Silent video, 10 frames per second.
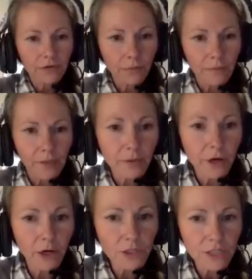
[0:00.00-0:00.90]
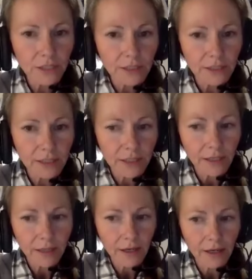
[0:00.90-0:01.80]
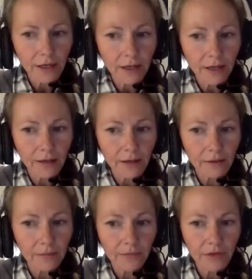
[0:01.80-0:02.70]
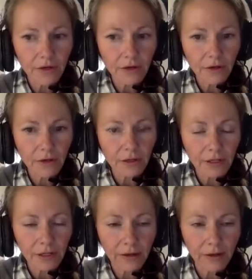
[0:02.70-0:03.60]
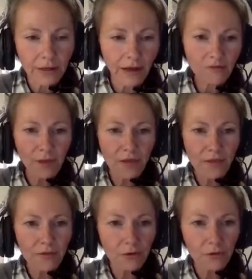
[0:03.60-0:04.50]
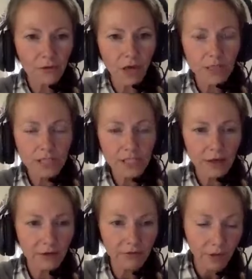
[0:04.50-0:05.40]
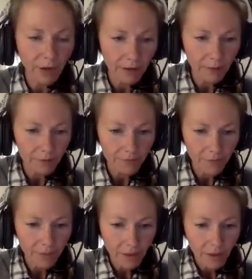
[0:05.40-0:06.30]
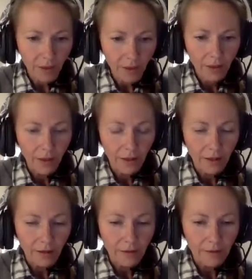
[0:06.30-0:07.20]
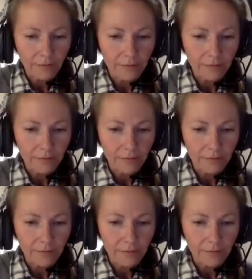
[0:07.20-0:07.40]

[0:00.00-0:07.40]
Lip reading: for me personally, and I've been through lots of um,